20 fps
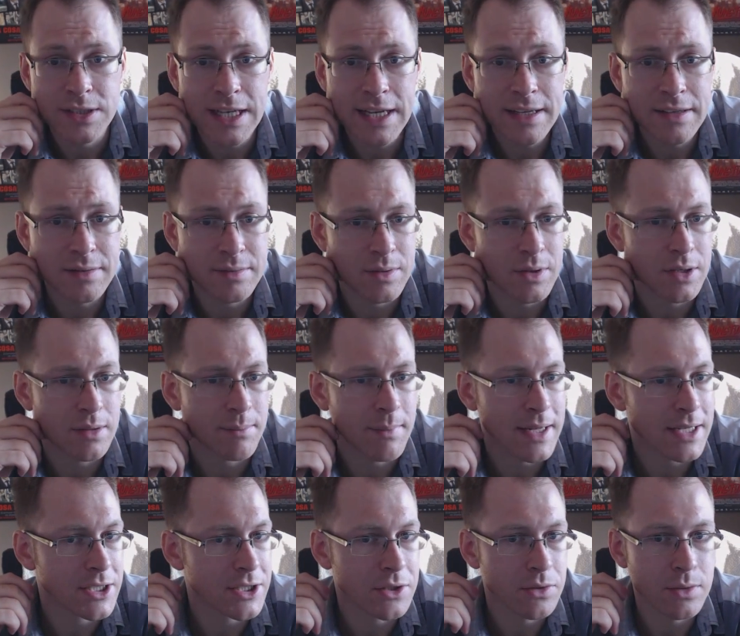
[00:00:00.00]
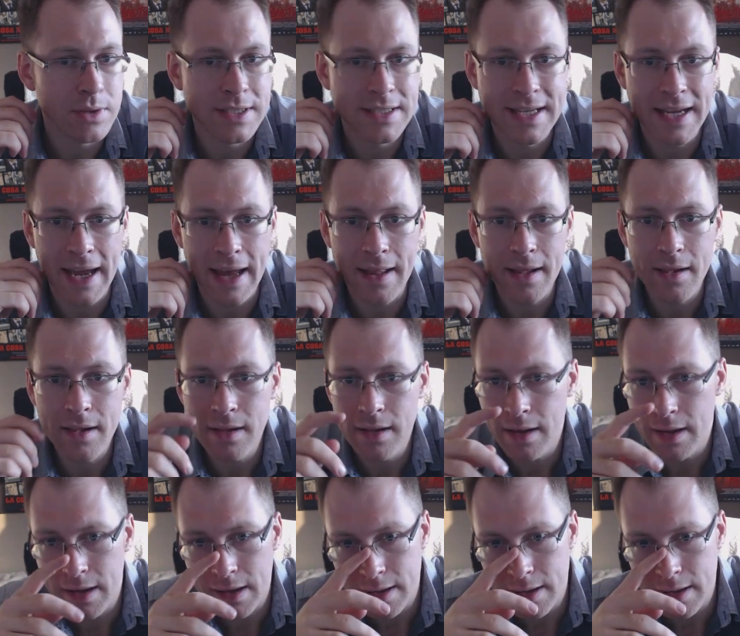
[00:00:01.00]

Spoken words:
that, not much to tell.